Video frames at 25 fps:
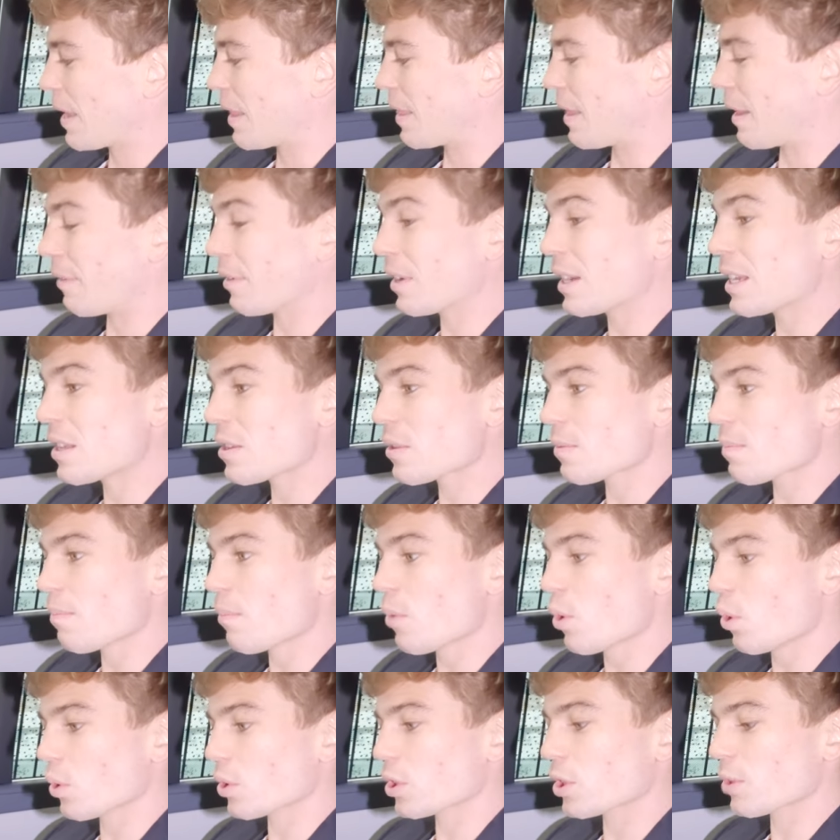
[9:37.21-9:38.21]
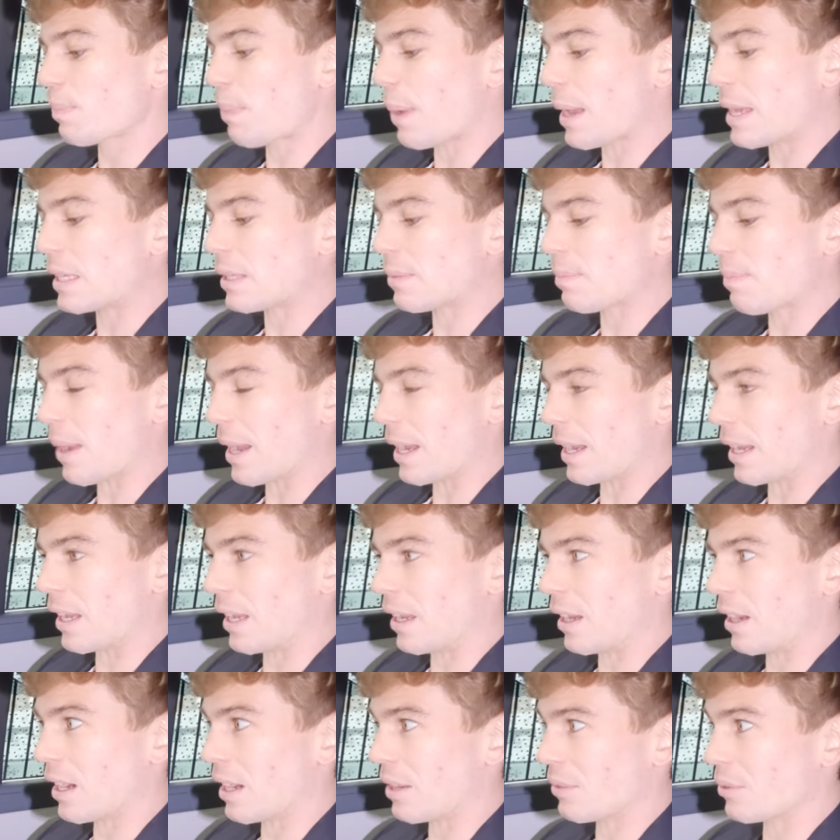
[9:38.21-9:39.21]
There is more space back
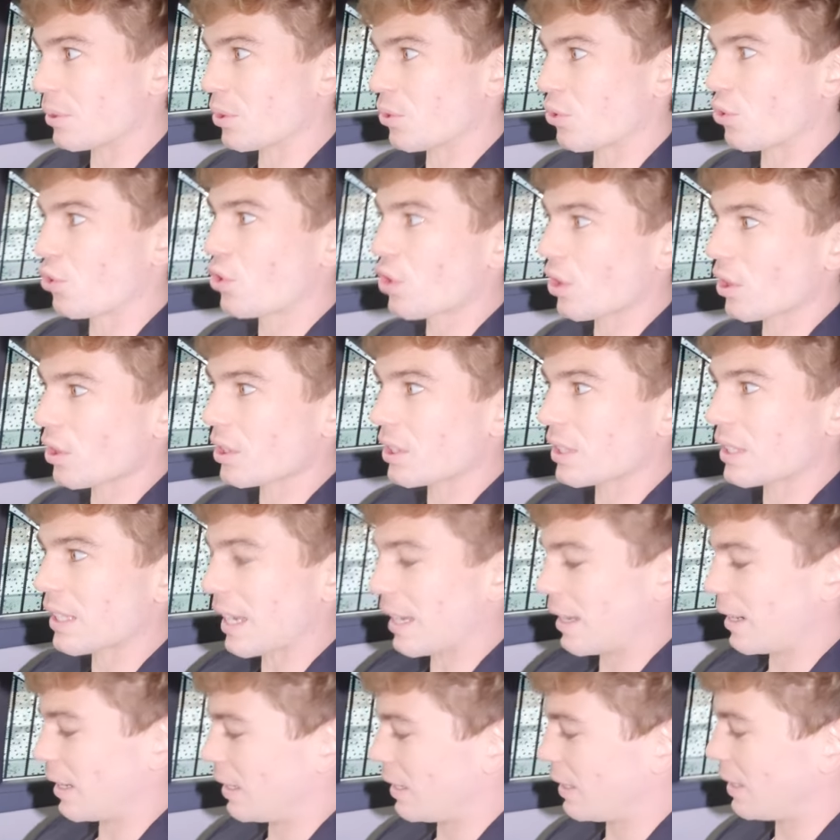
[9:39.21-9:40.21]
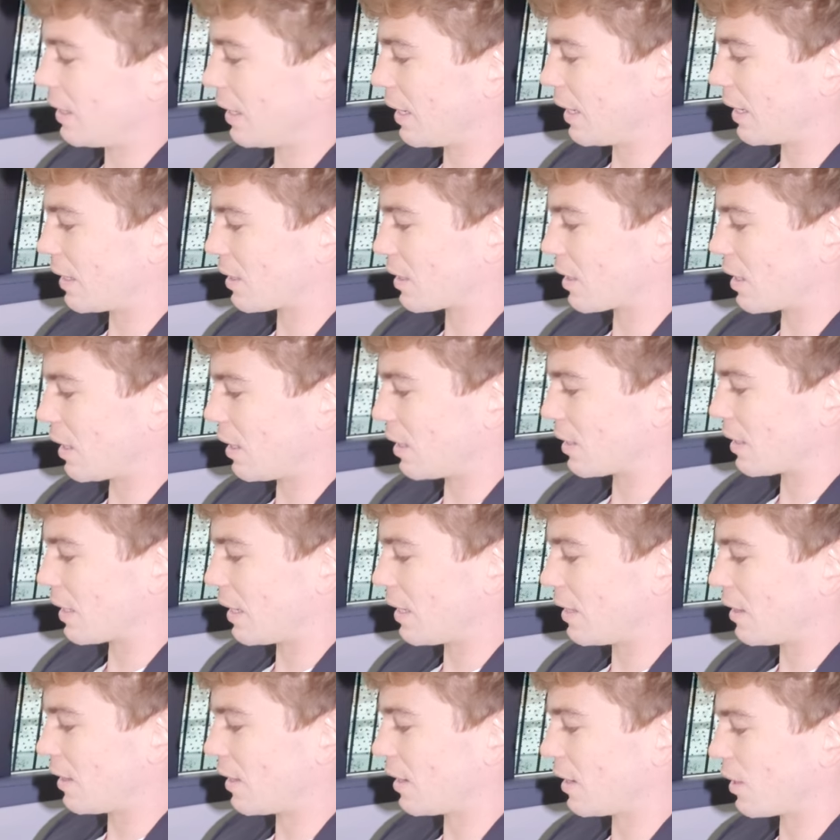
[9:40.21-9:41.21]
here. I was just sat in the S-Class
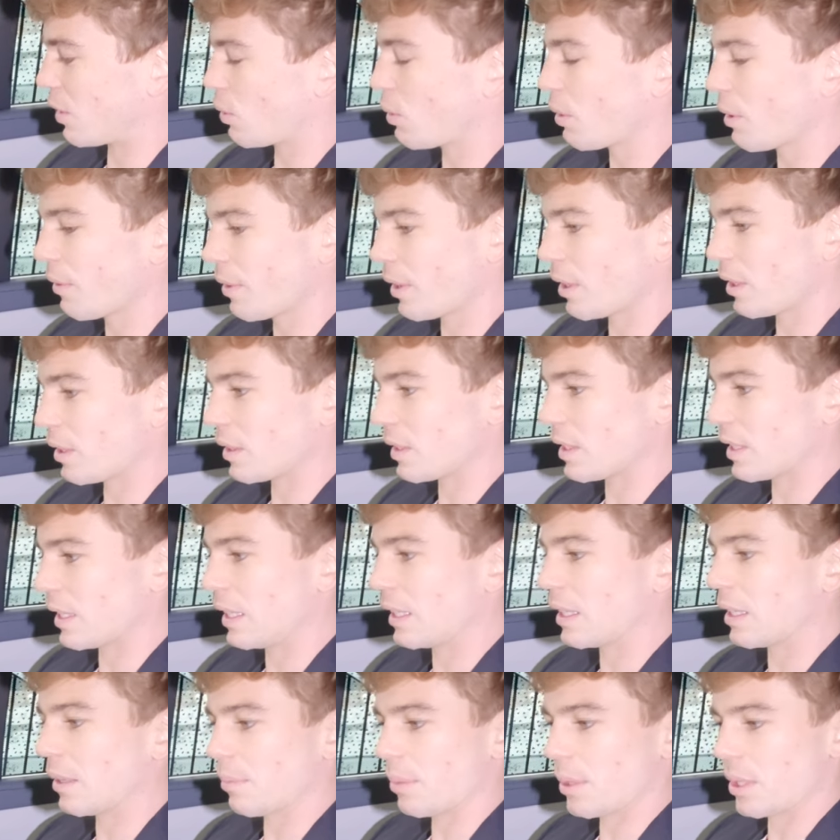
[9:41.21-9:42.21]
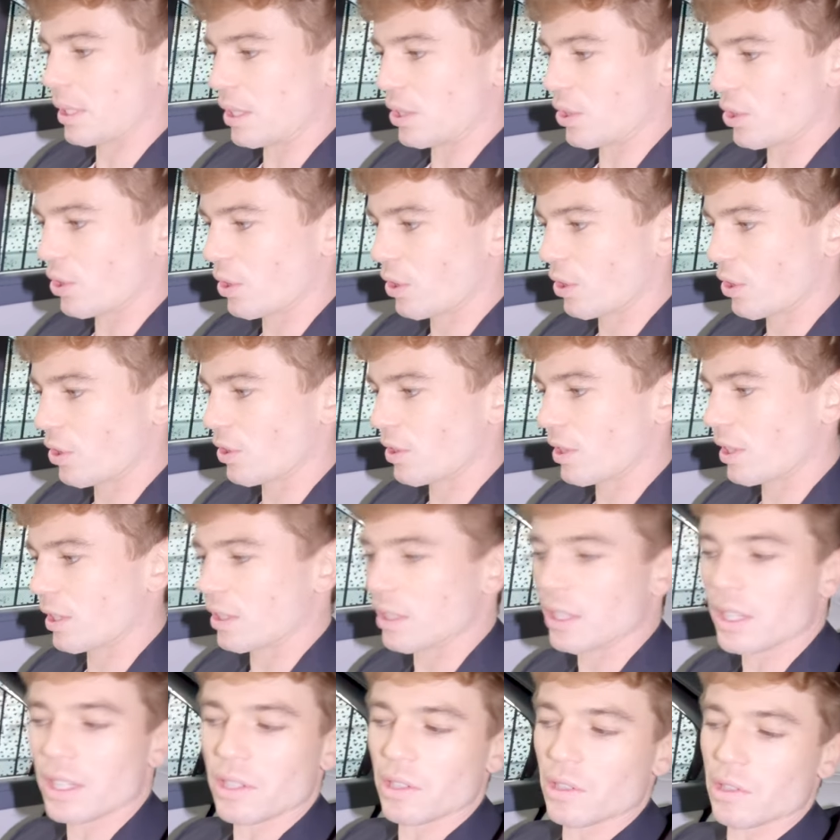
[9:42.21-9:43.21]
in the equivalent seating position because
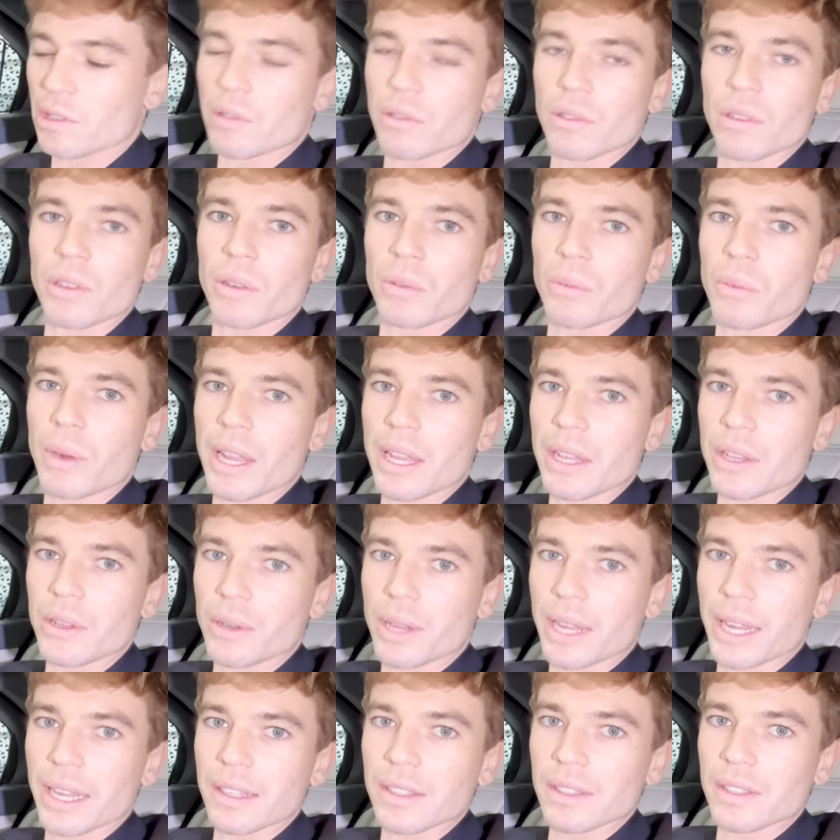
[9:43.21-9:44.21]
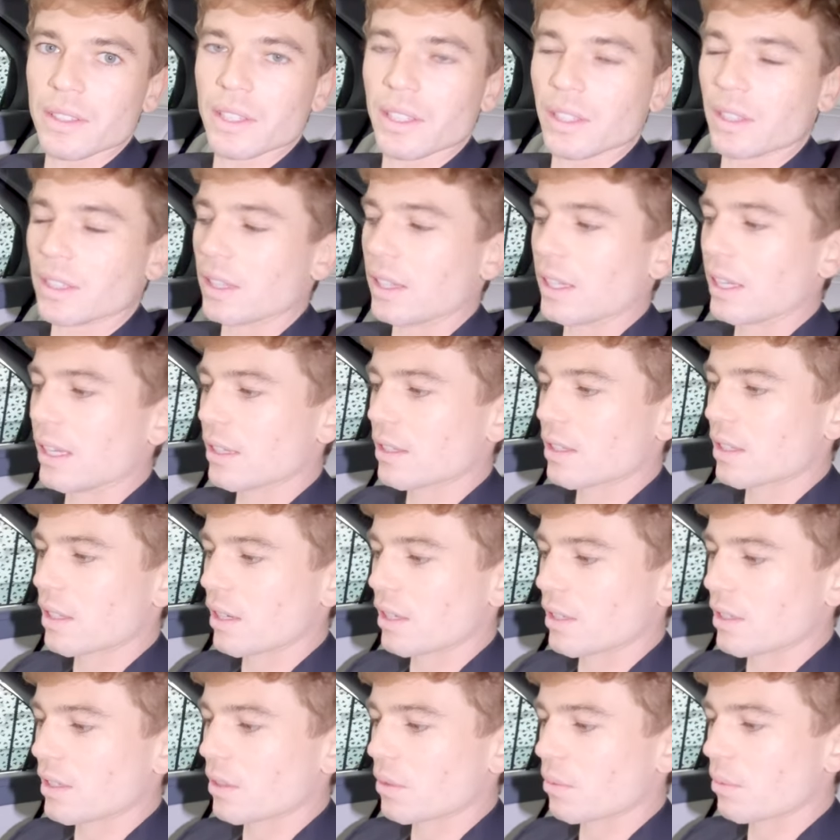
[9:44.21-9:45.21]
this is a way you can sit in the
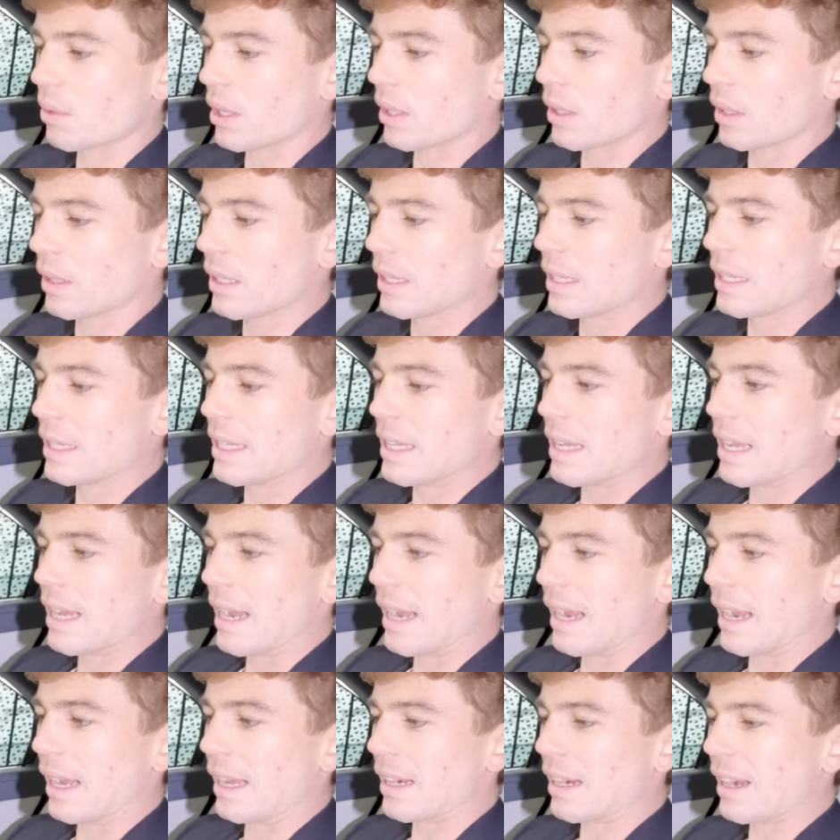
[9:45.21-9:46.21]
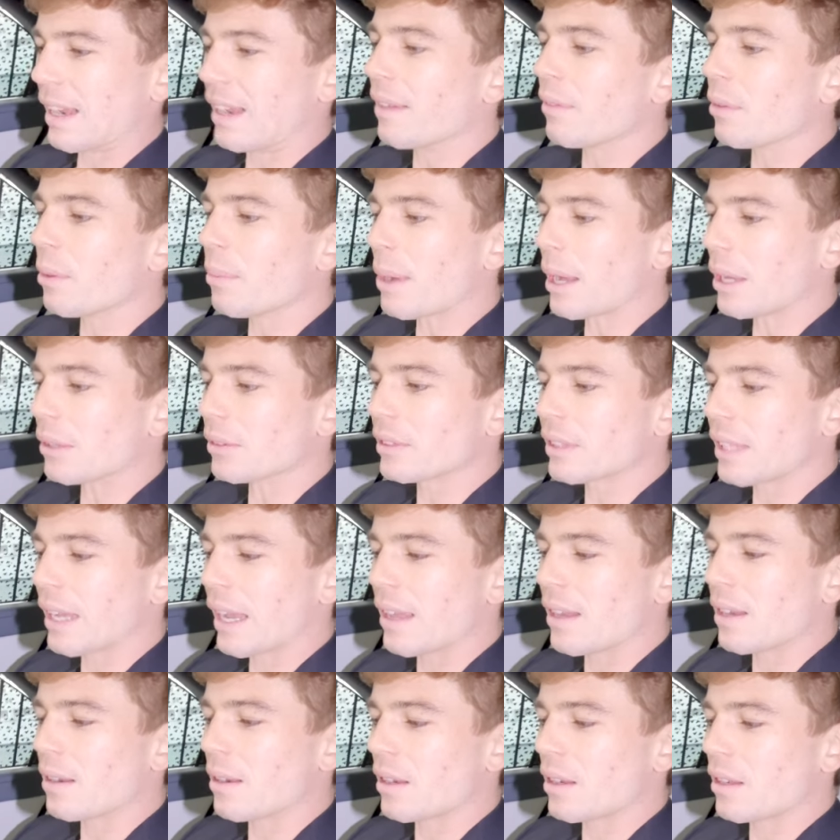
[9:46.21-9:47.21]
S-Class as well. And I have about
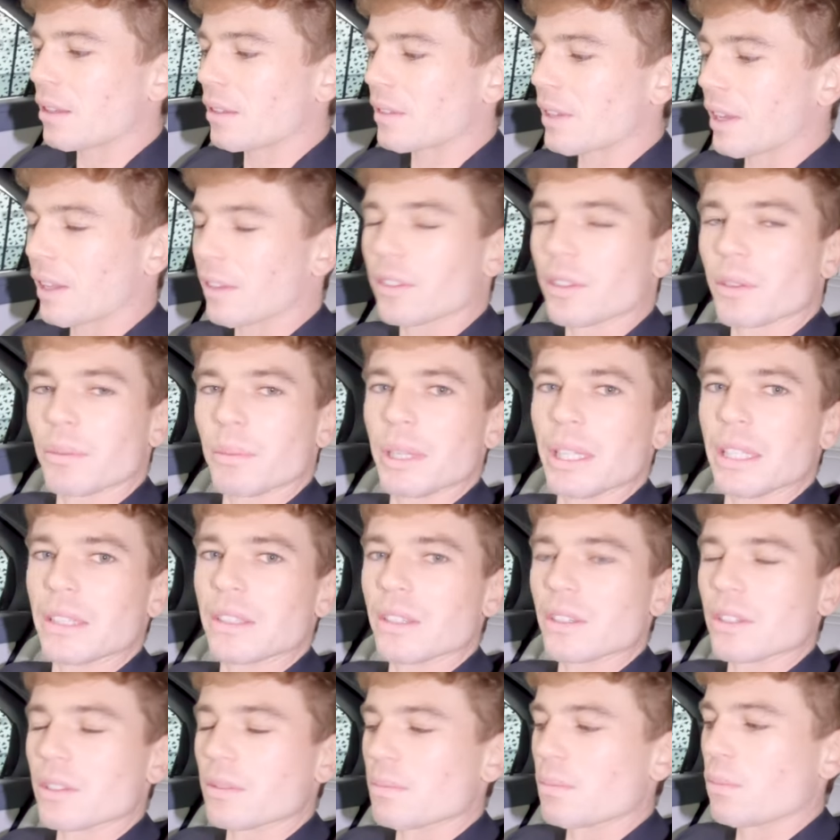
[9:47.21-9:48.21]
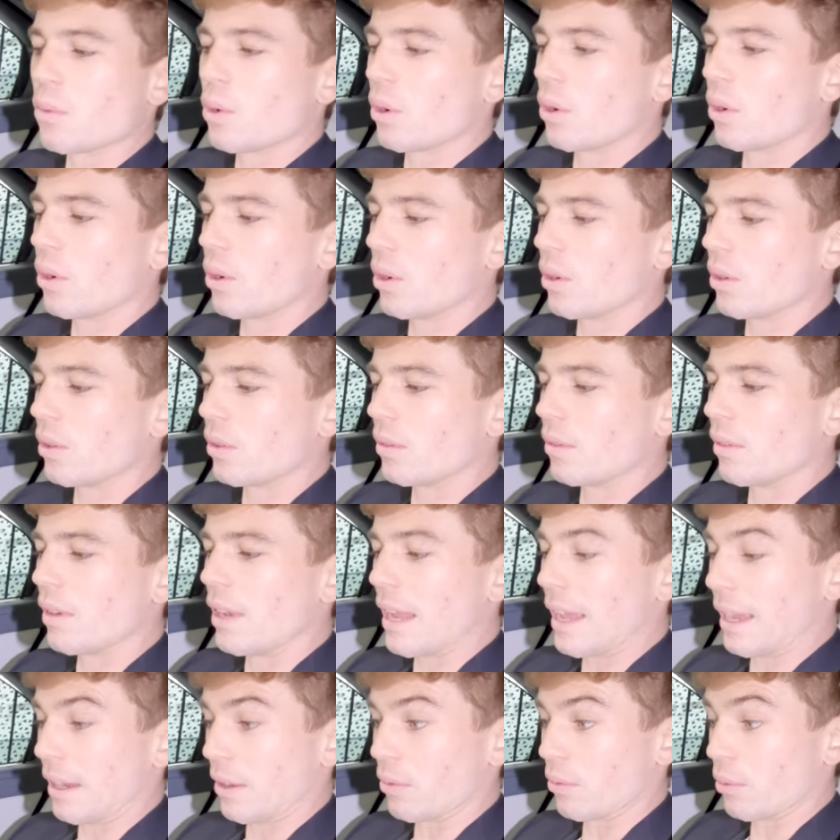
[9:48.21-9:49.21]
10 centimeters more
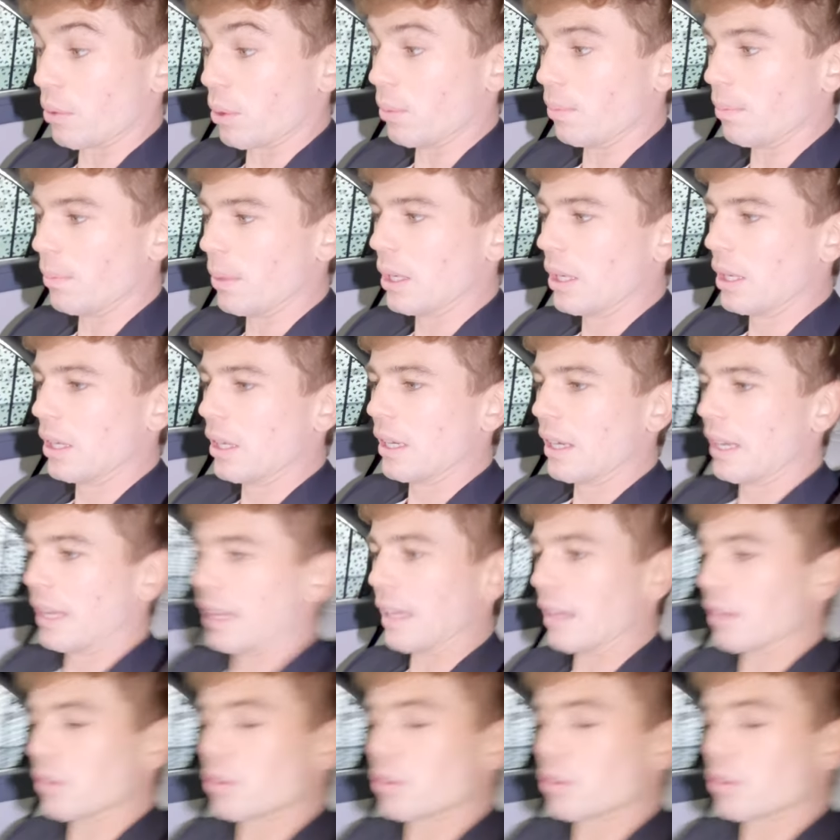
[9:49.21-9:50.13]
leg room here.